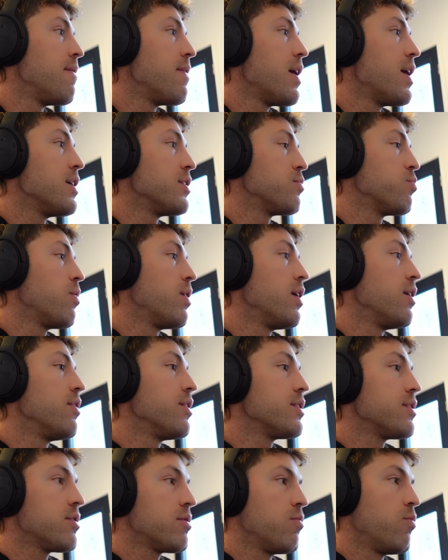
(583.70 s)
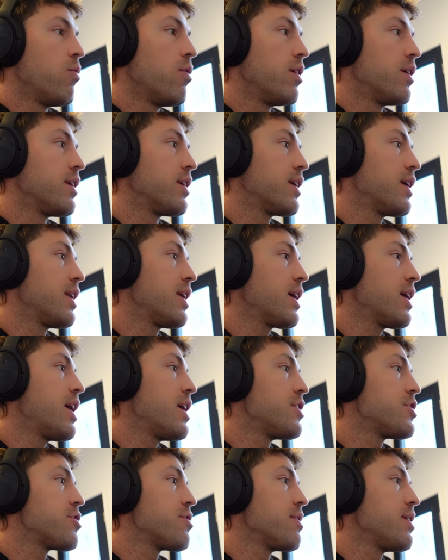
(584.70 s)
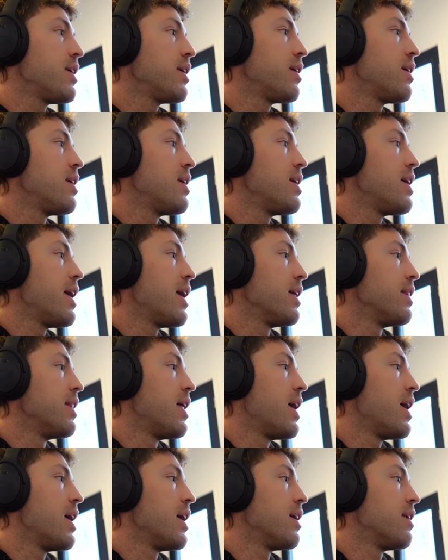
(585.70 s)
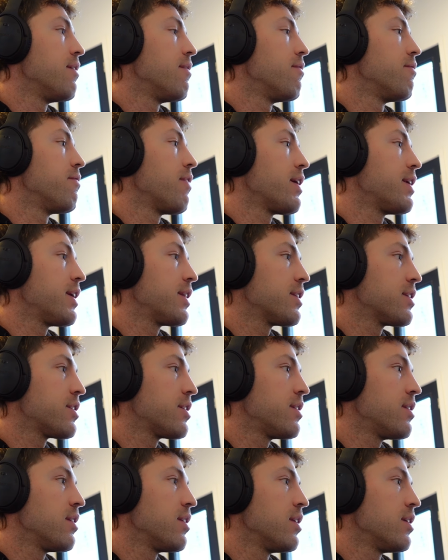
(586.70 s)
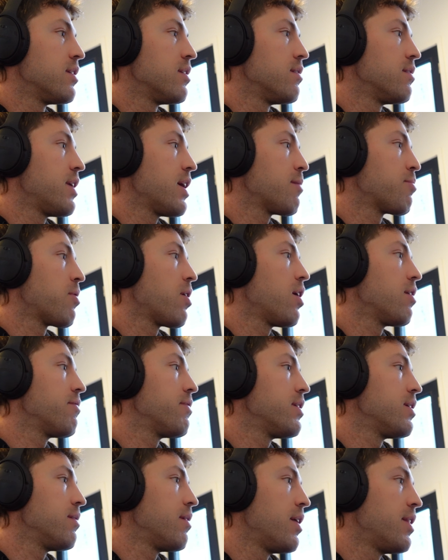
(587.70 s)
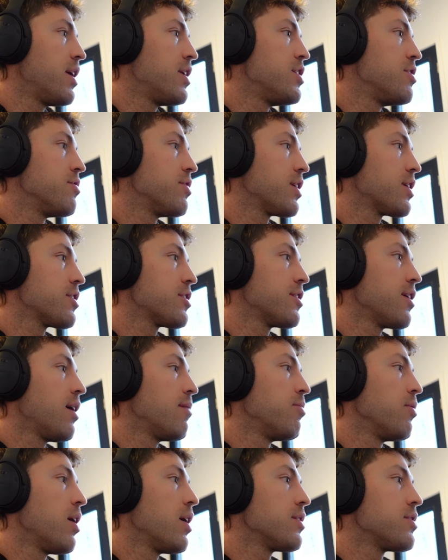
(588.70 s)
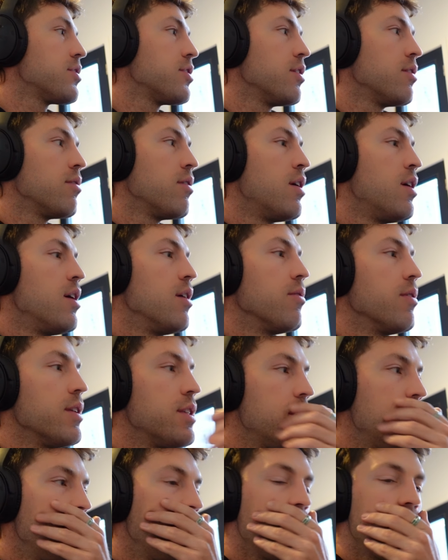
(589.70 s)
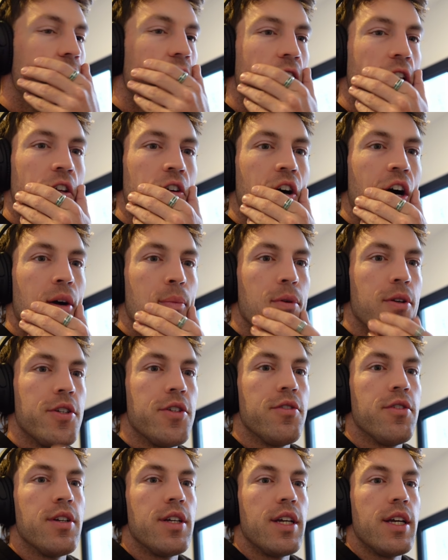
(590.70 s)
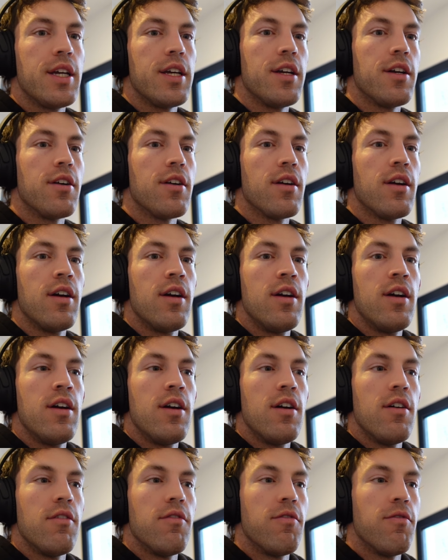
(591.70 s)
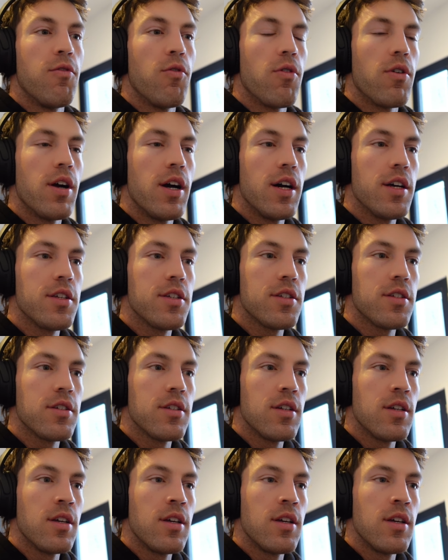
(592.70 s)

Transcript: as well as getting an entry and then finding the take profit and then using a stop loss. So let's see if there's another opportunity here for us.